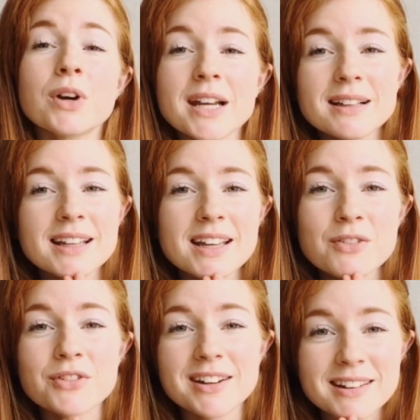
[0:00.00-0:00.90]
really,
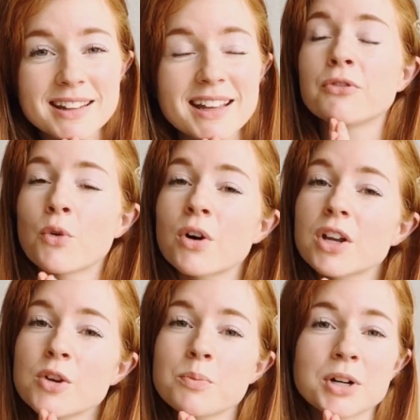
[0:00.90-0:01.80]
before
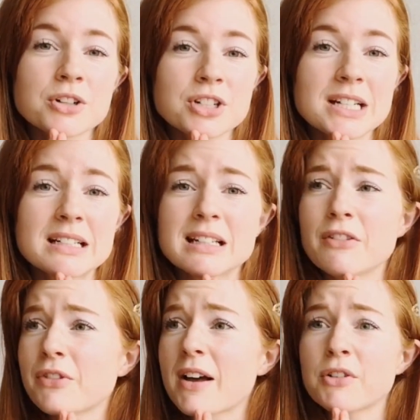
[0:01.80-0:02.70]
you purchase a
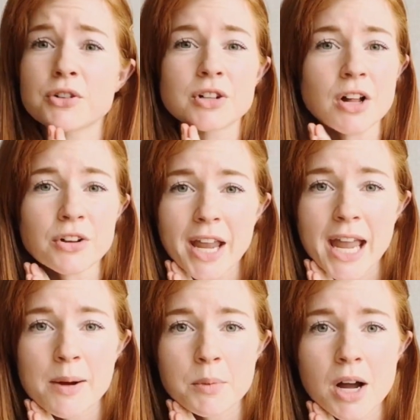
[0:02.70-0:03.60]
$500
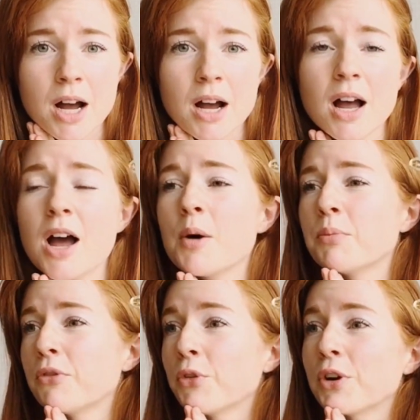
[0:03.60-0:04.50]
camera,
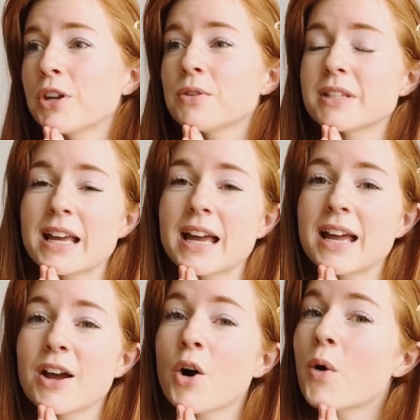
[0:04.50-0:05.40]
before you
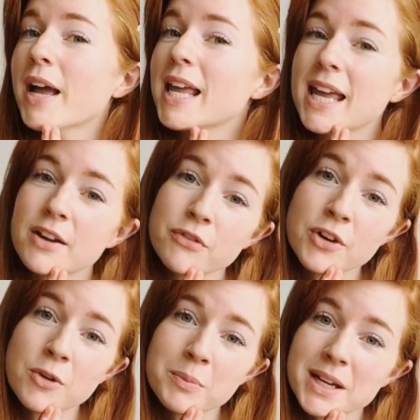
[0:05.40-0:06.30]
say, oh, I can't
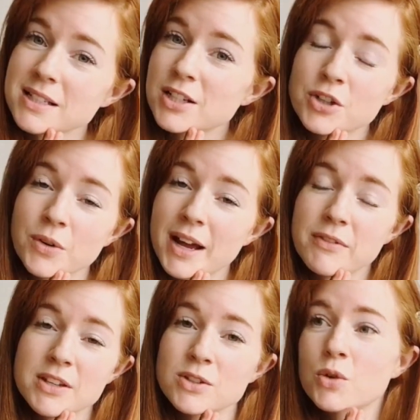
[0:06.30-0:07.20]
film because I don't
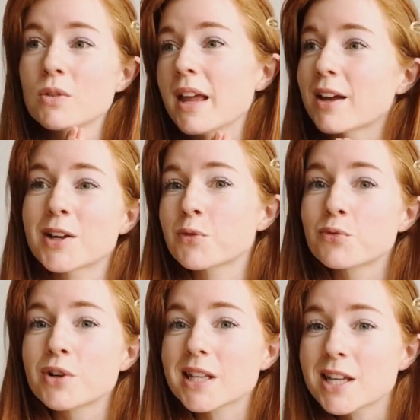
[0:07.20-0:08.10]
have this like
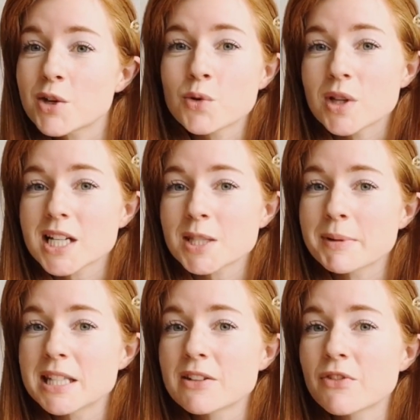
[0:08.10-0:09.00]
really cool
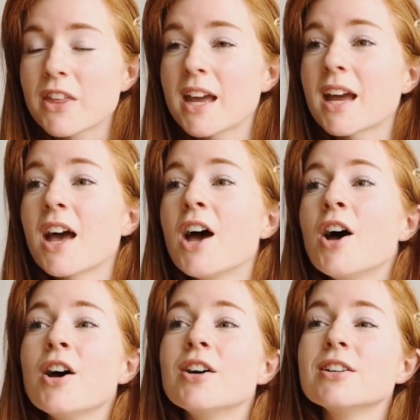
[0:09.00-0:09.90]
expensive thing,
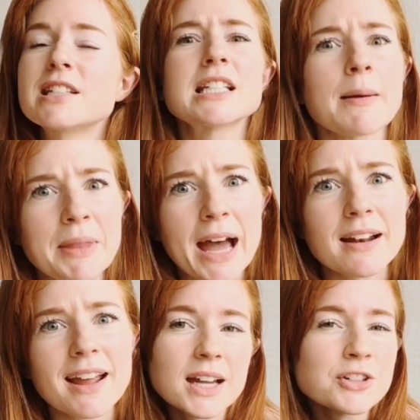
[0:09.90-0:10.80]
stop that
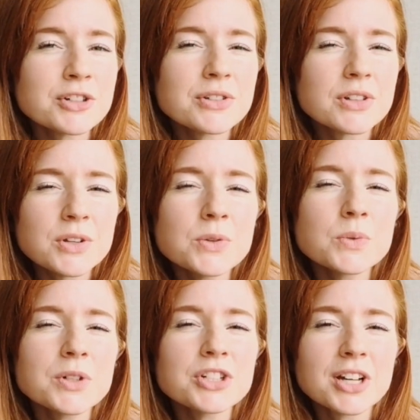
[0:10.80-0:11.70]
and just
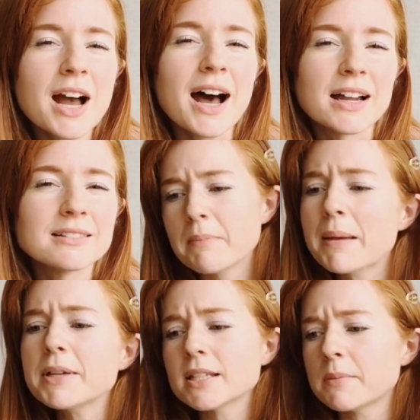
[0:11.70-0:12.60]
use what you got.
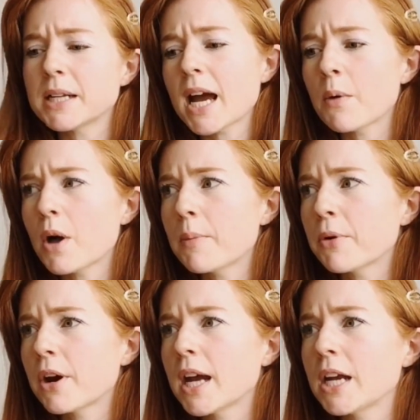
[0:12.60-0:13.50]
Maybe someday I will
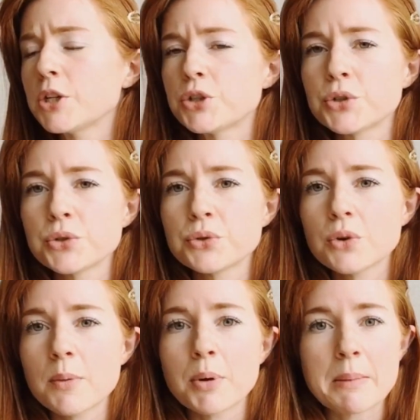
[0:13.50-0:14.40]
upgrade
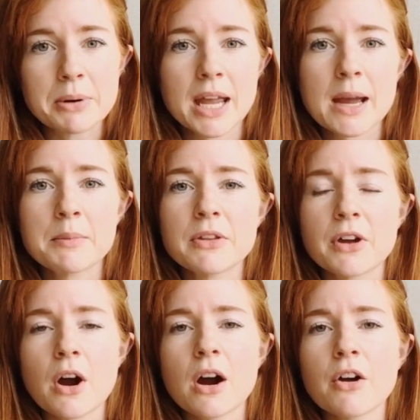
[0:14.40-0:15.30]
to a proper camera.
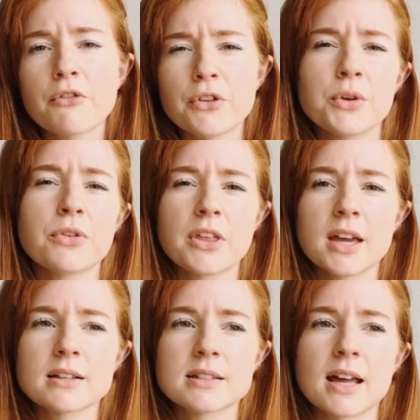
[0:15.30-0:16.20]
There are a few
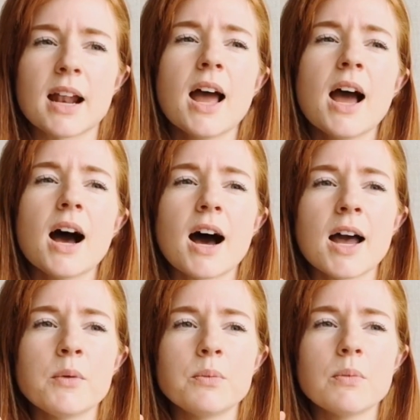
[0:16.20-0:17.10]
things that
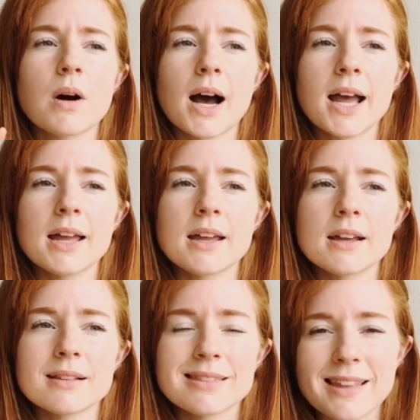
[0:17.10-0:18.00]

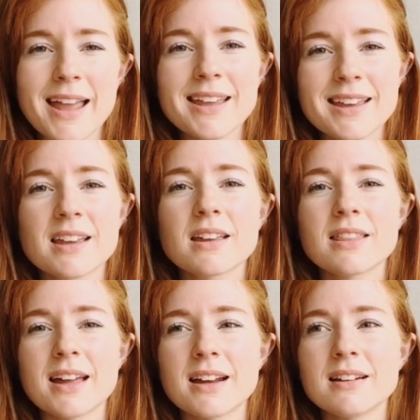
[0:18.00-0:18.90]
I like
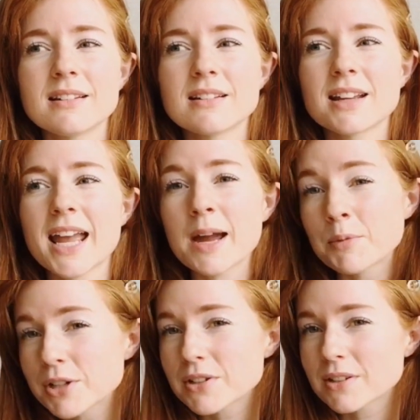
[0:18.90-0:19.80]
that
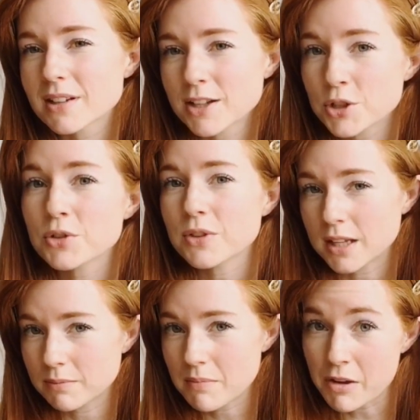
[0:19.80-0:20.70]
cameras can do
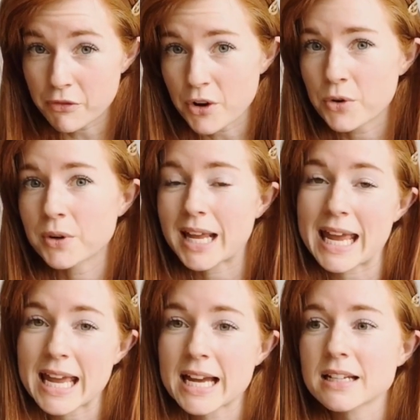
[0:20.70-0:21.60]
that my phone
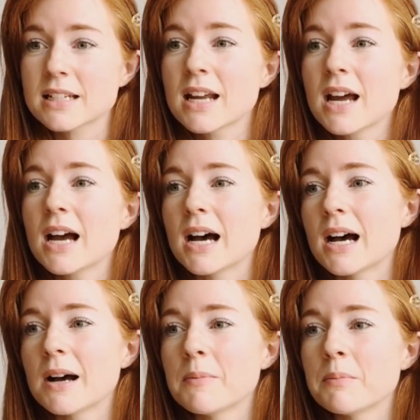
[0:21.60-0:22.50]
can't,
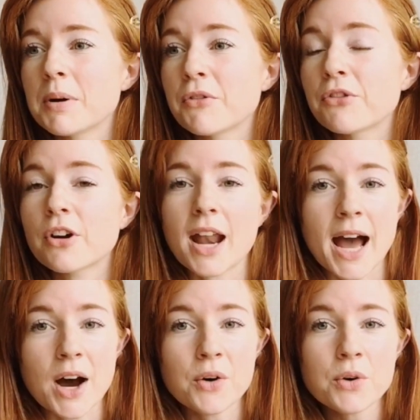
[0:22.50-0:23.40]
but for
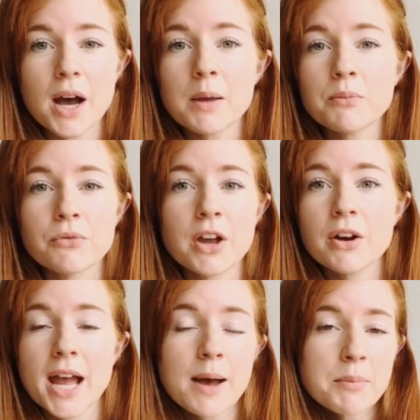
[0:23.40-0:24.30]
now I'm
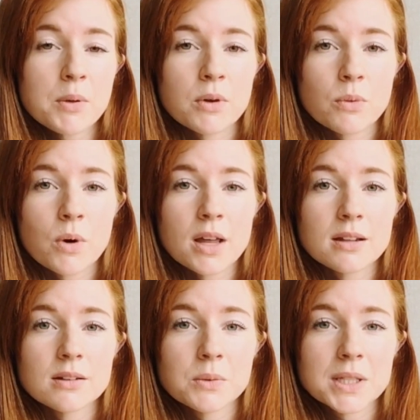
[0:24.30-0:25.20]
very happy with what
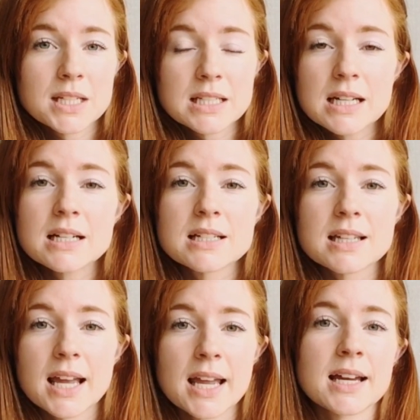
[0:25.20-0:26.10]
this
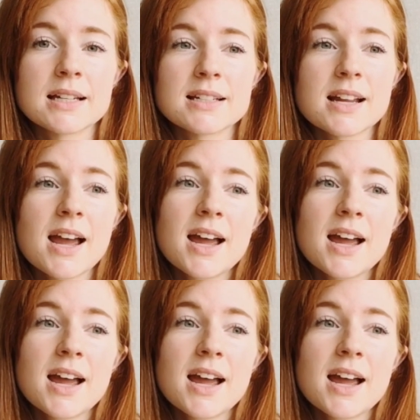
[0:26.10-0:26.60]
does. And